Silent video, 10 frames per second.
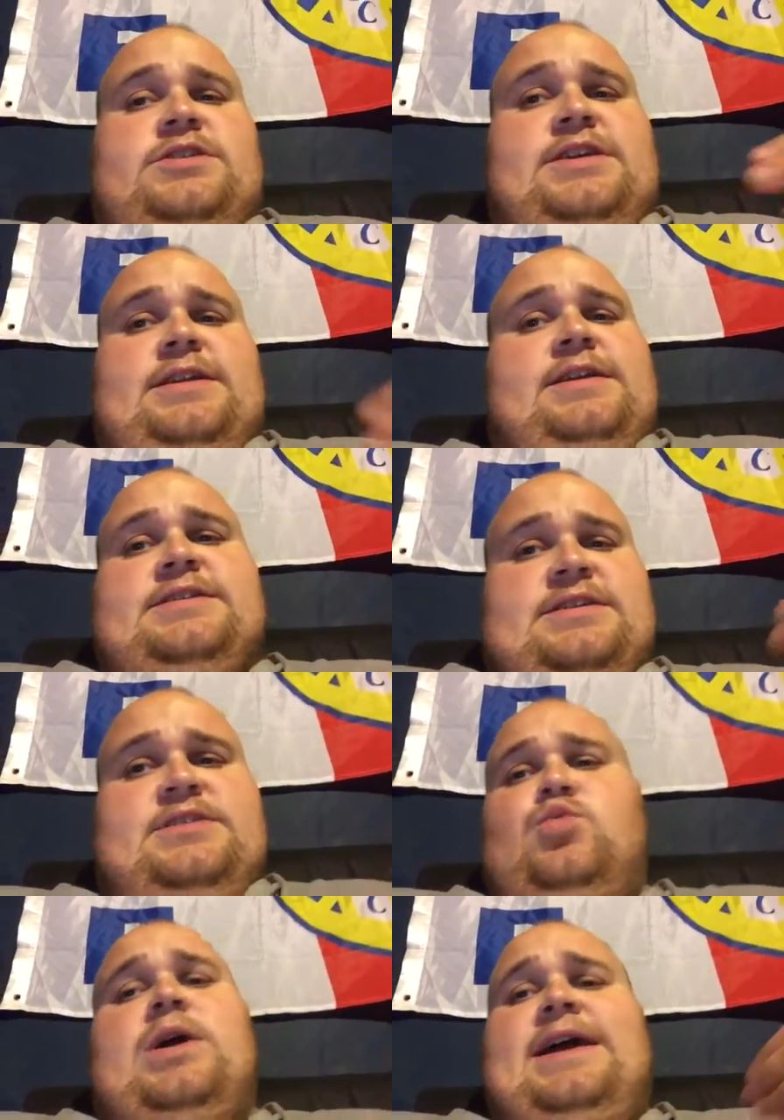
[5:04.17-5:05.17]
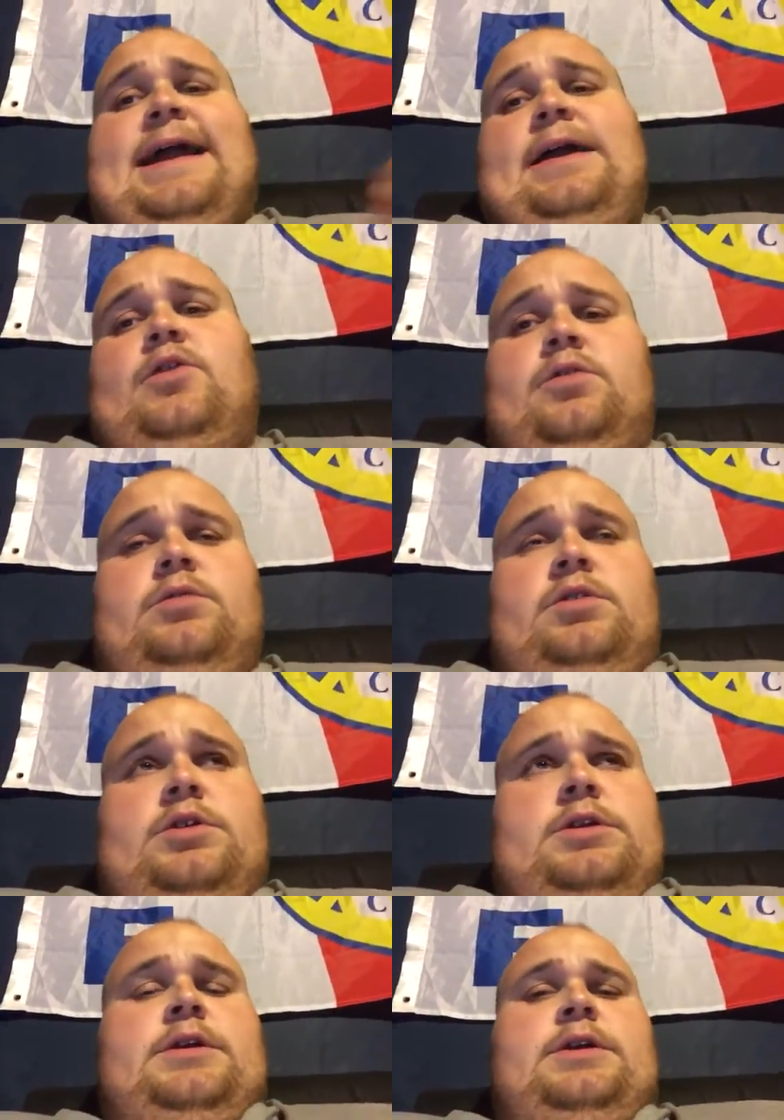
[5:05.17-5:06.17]
to see this as a wide angle.
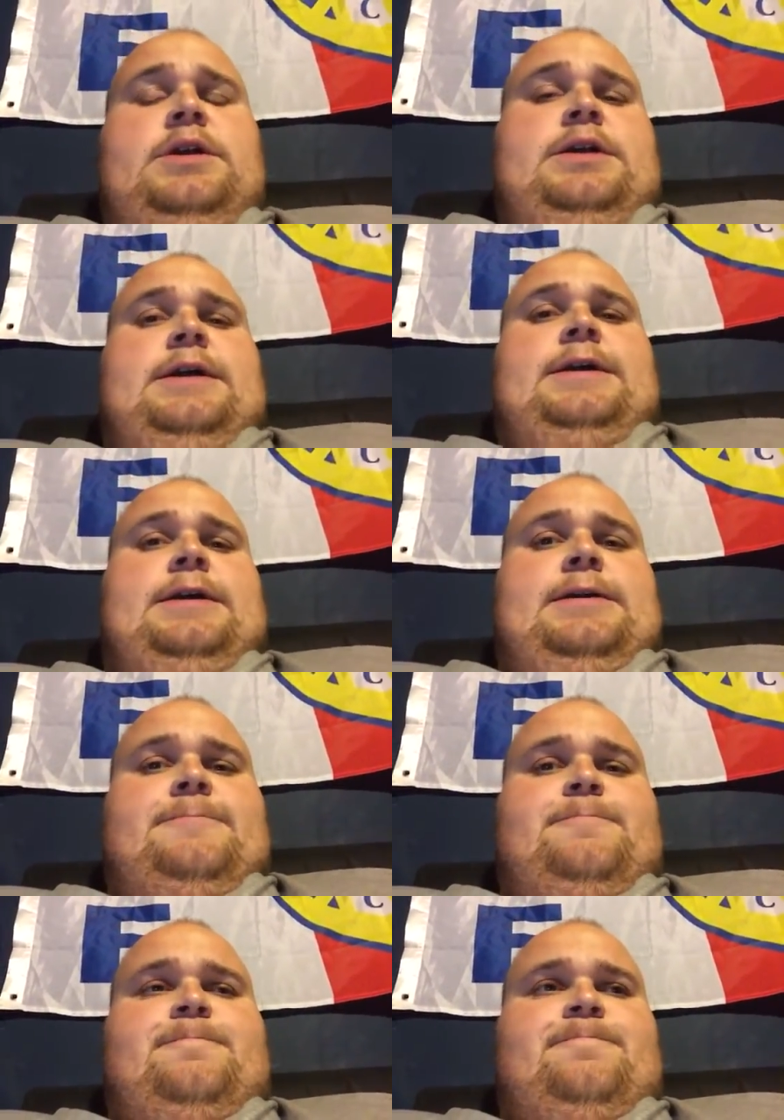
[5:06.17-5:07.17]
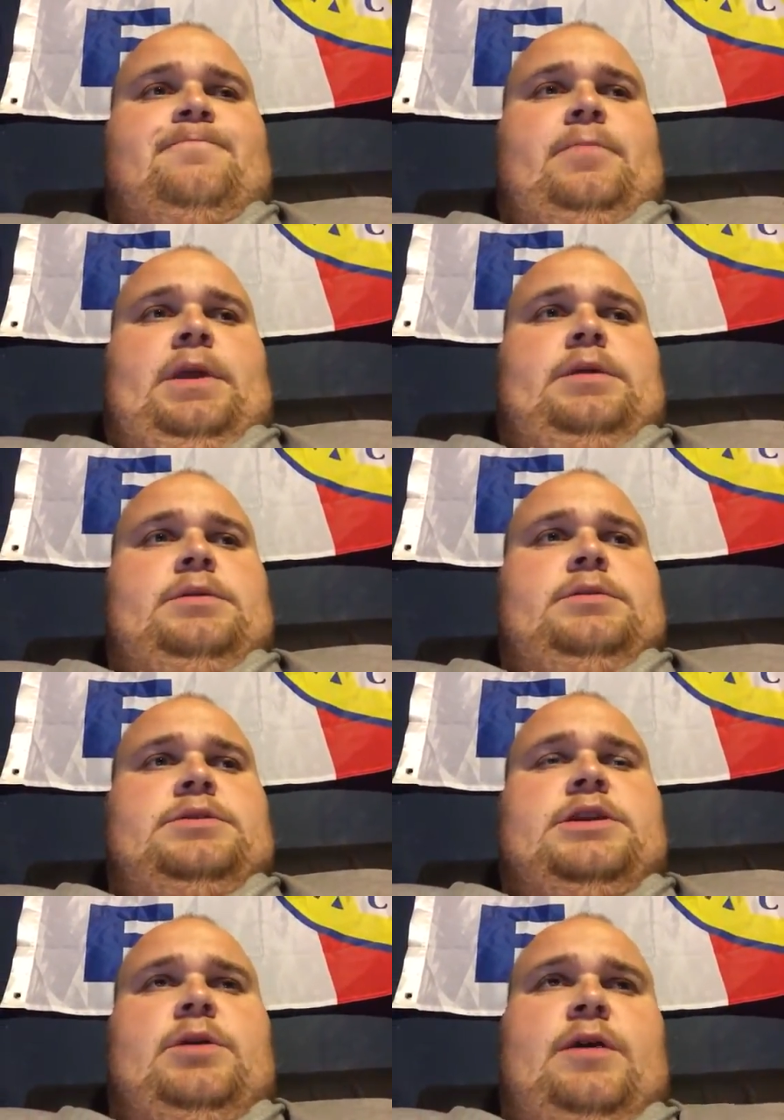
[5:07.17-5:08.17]
Um,
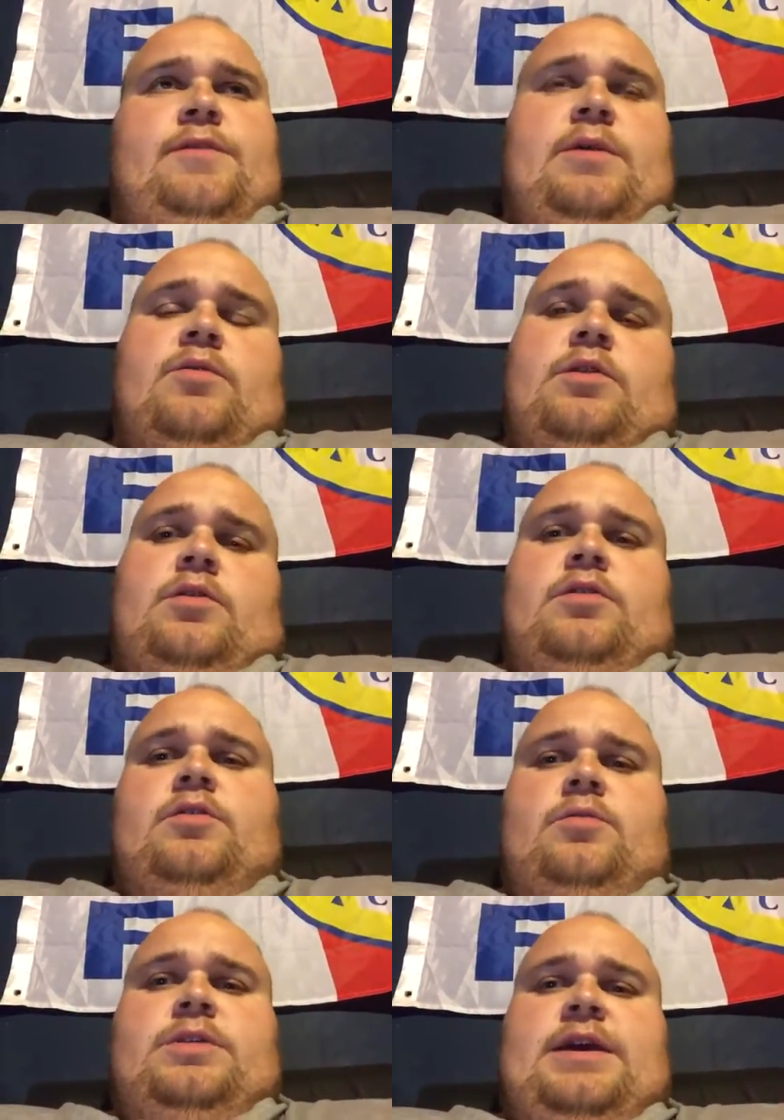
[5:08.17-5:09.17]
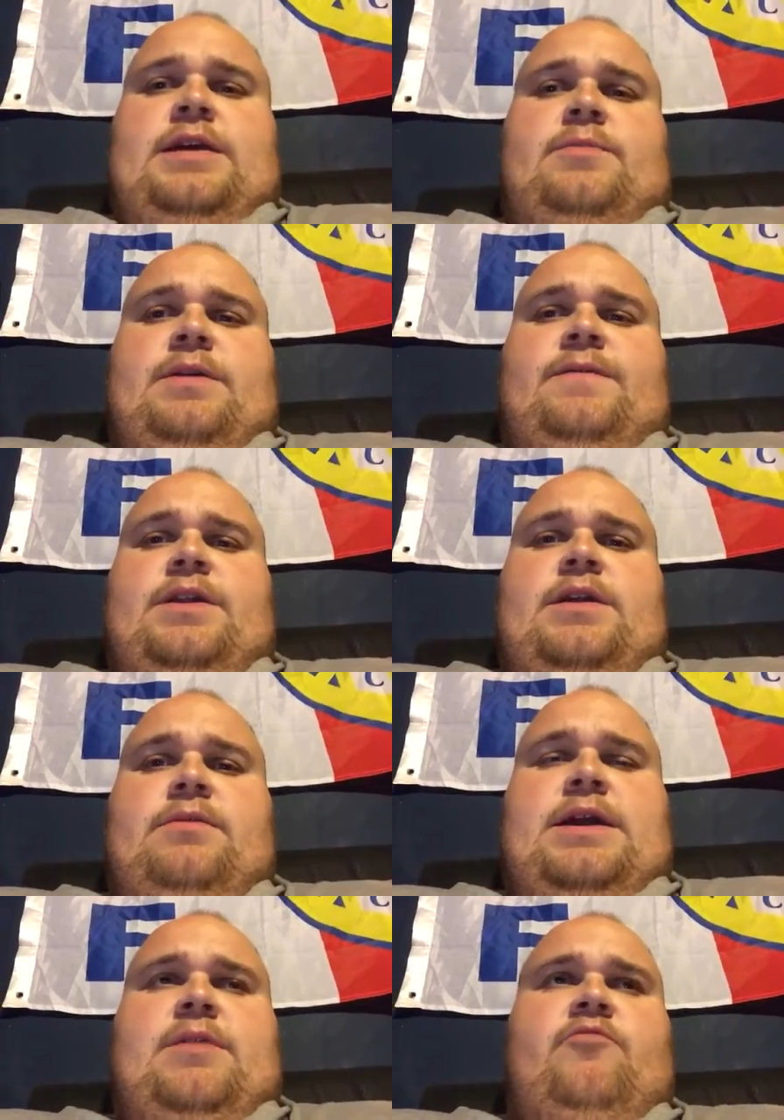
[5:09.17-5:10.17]
so hopefully, I'm going to look at updating my
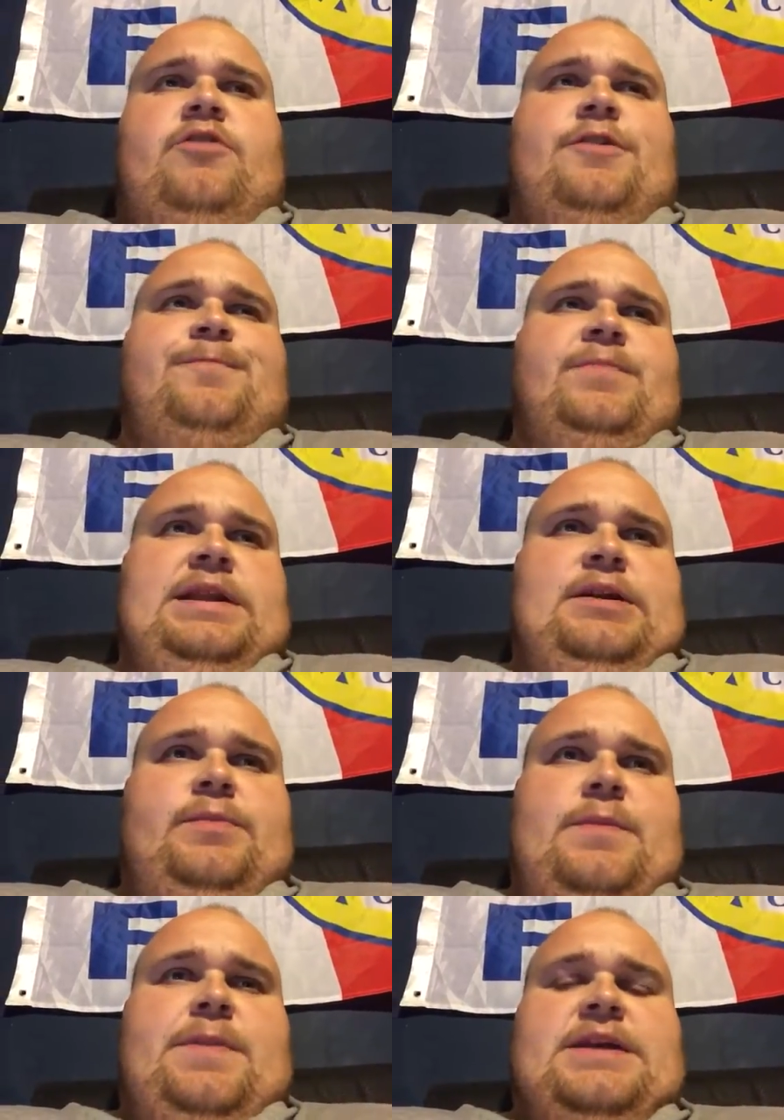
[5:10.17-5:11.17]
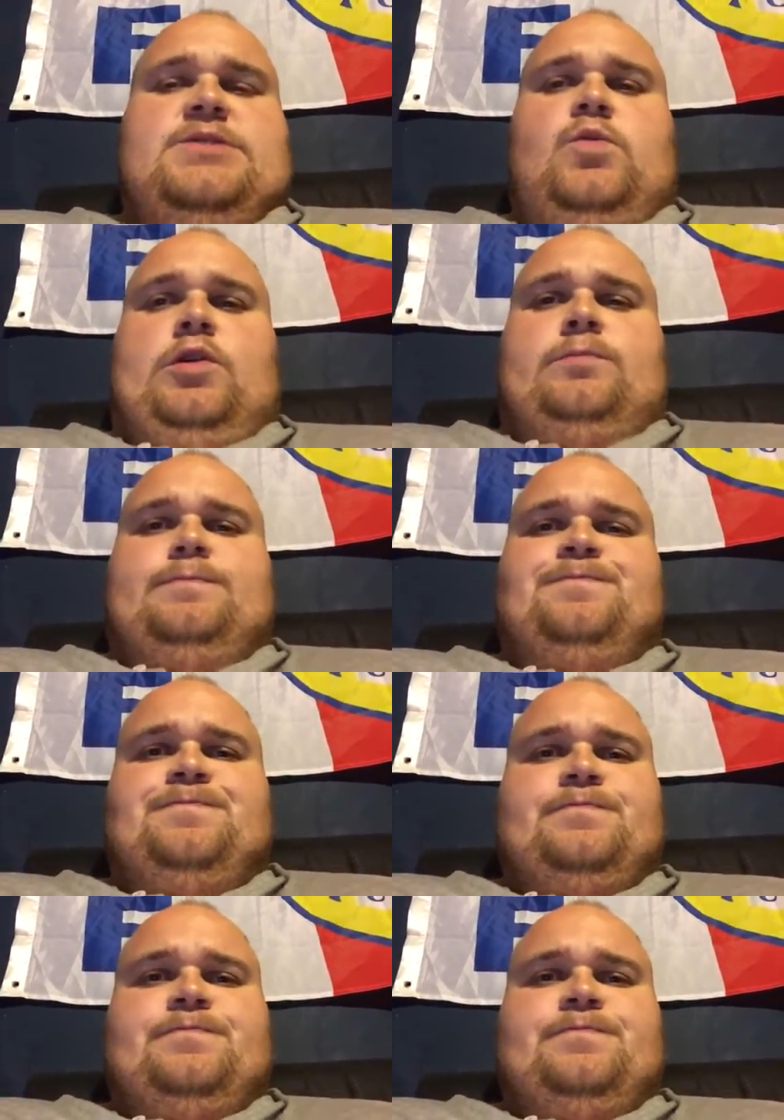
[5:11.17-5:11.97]
video camera, a little bit better one,